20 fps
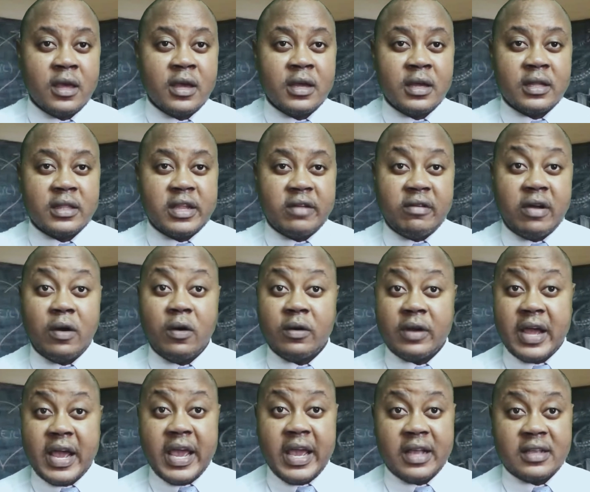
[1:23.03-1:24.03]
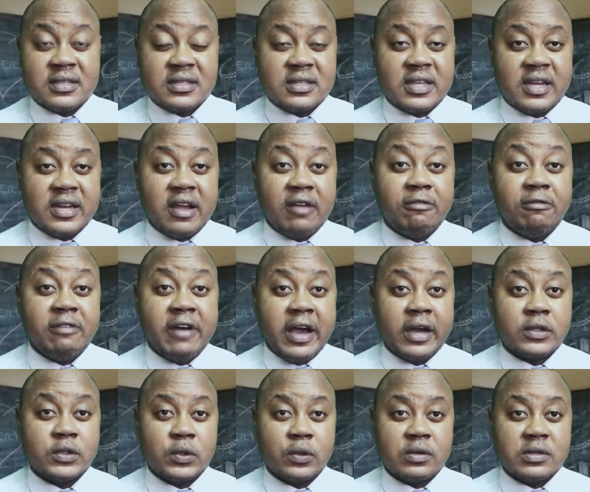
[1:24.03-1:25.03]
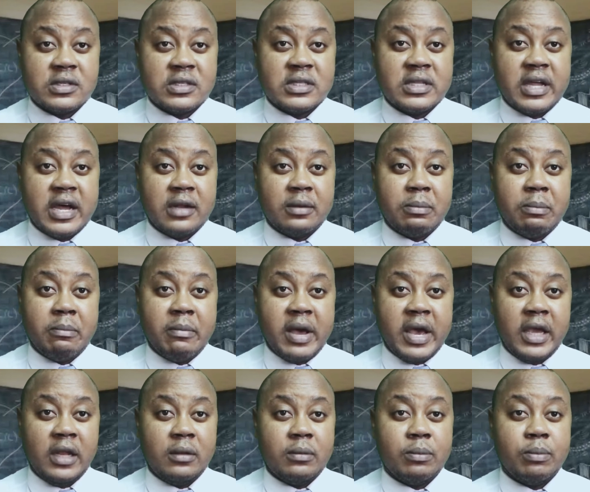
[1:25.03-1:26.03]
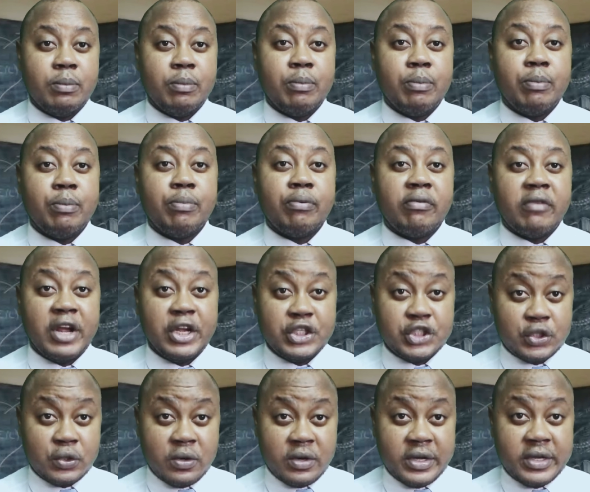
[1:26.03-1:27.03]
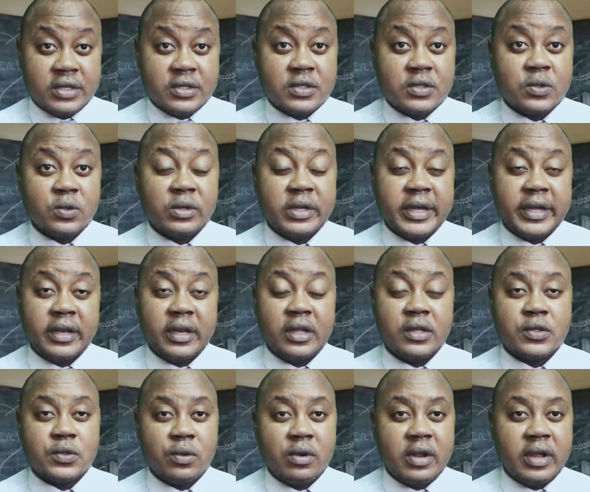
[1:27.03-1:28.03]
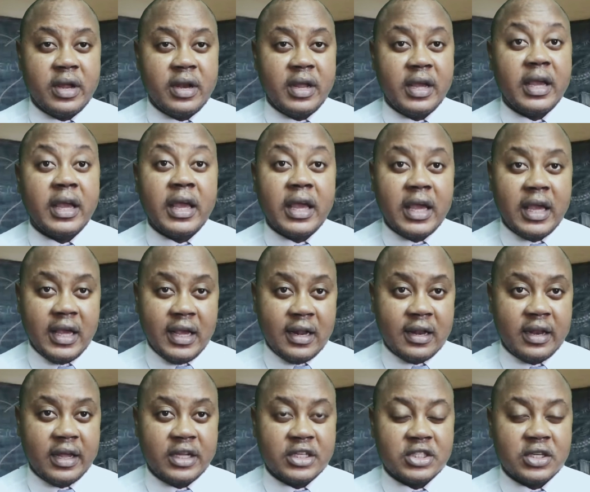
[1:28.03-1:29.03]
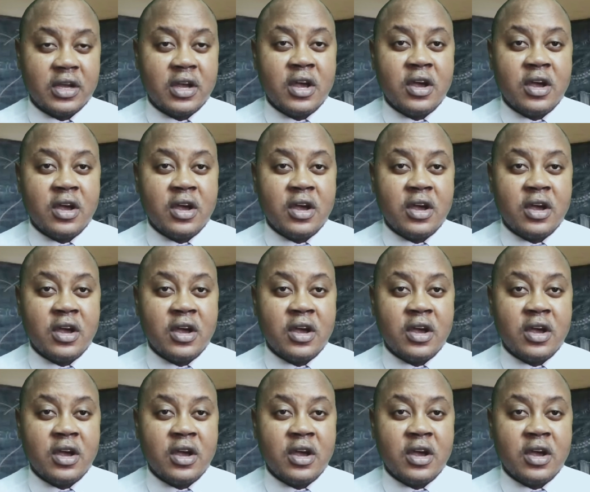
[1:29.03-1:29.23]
there are other external factors that might pressure a student into learning English.